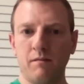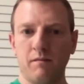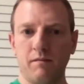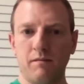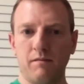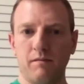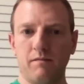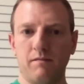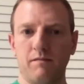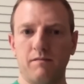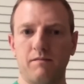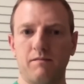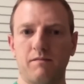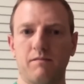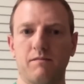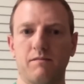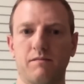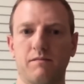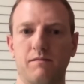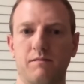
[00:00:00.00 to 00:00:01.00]

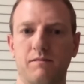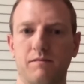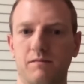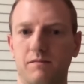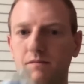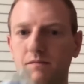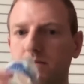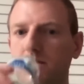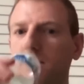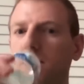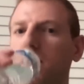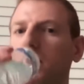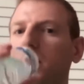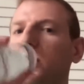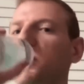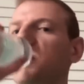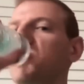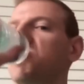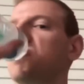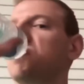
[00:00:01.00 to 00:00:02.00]

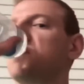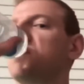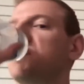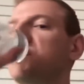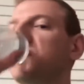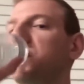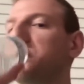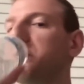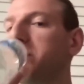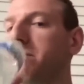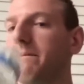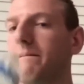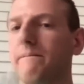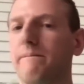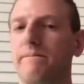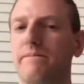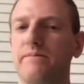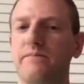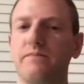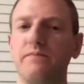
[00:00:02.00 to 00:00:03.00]

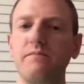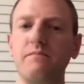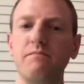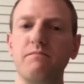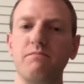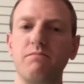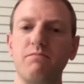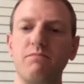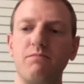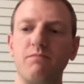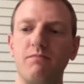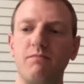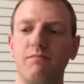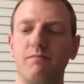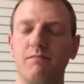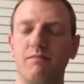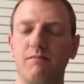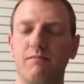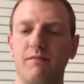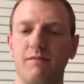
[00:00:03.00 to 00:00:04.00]

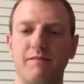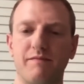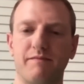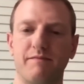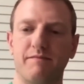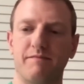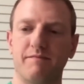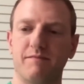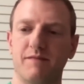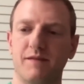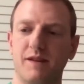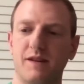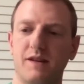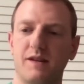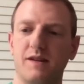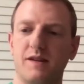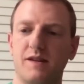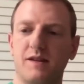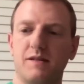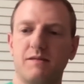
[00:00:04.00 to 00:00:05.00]

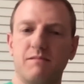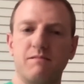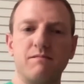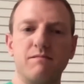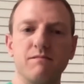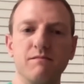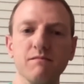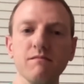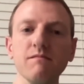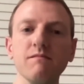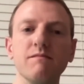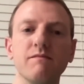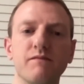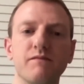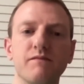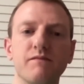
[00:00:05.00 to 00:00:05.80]
[no speech]